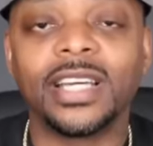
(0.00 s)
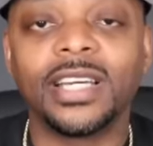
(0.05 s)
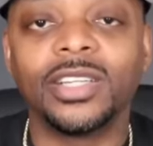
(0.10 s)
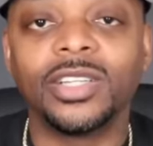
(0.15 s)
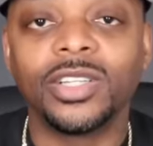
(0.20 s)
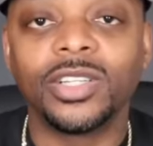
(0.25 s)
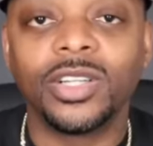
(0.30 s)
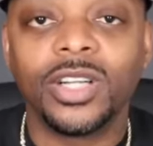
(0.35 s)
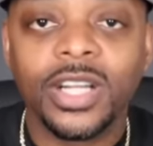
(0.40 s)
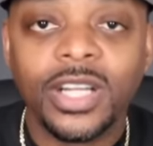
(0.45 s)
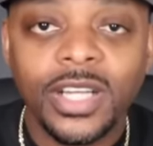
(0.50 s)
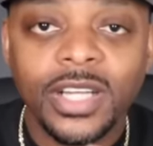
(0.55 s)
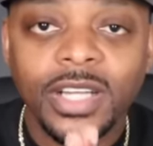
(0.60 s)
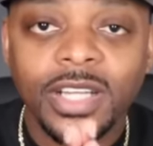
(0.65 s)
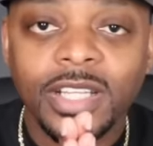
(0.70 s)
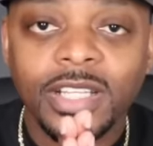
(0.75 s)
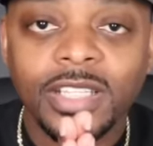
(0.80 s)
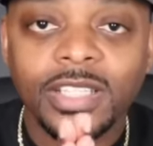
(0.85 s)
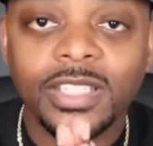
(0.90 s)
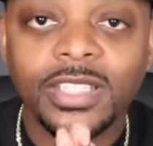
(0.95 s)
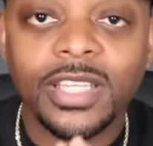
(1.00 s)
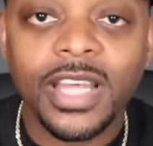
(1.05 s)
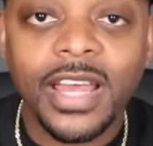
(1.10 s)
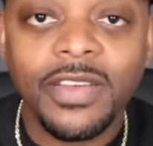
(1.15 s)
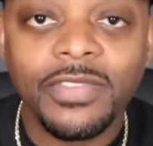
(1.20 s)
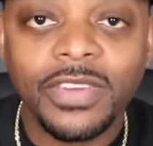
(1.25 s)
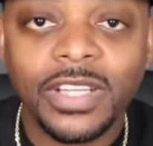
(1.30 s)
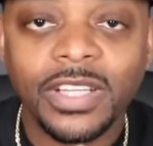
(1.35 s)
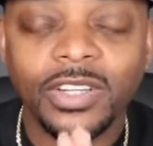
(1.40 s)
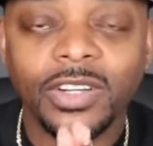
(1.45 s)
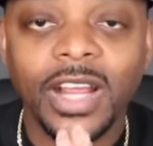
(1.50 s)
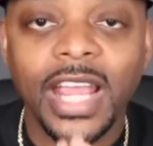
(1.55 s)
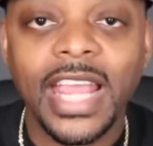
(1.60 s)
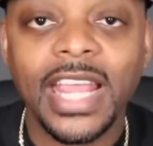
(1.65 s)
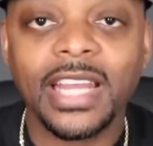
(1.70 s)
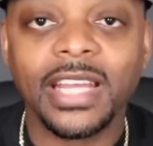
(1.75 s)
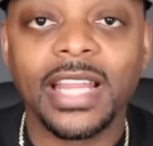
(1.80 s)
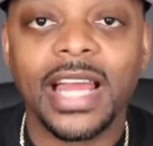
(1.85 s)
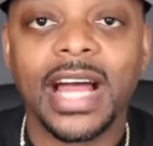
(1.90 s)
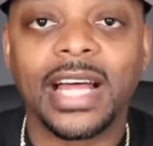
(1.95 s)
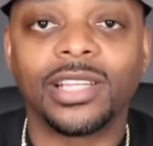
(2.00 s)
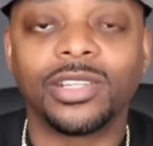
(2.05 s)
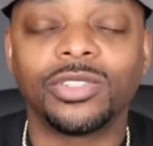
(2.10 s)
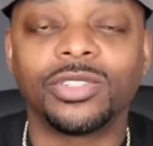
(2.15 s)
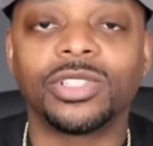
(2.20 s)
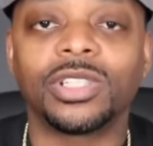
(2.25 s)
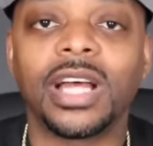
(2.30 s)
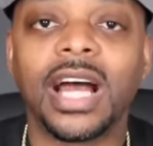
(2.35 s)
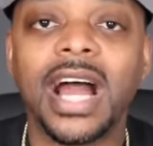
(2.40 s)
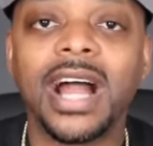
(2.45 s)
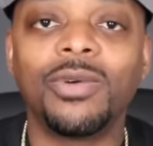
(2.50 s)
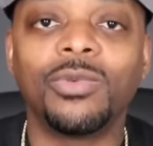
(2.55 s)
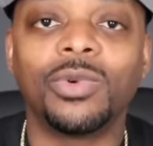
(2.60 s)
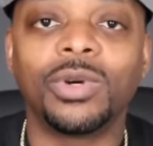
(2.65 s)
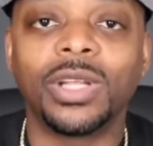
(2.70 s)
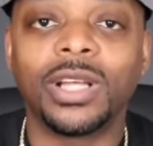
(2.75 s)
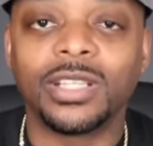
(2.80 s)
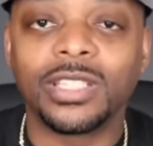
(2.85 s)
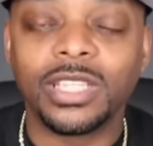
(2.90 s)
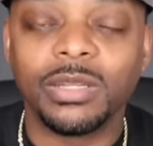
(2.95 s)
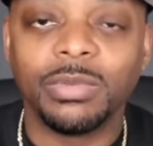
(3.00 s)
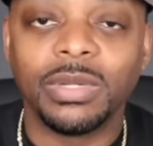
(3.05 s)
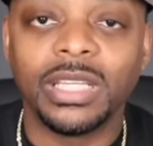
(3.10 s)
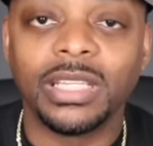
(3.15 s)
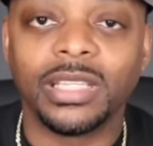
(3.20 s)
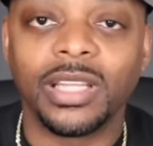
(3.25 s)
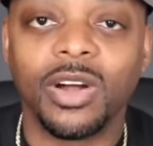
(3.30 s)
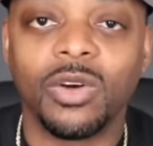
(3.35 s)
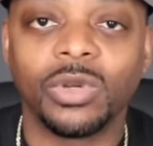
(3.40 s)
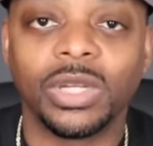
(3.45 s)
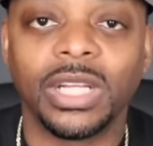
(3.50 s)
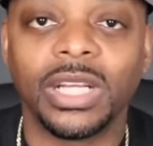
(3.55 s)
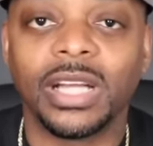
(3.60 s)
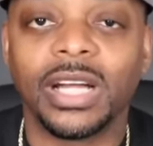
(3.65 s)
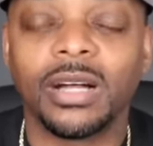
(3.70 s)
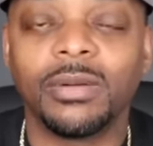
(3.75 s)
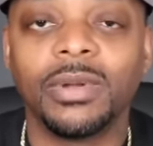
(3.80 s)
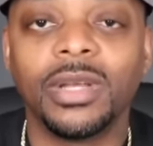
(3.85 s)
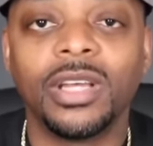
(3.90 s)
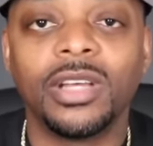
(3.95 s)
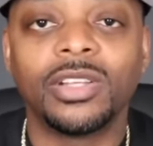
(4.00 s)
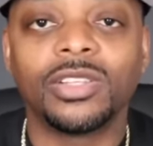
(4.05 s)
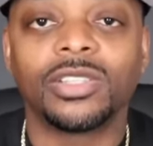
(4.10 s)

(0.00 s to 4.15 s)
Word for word: under seven or eight dollars i want us to be loading up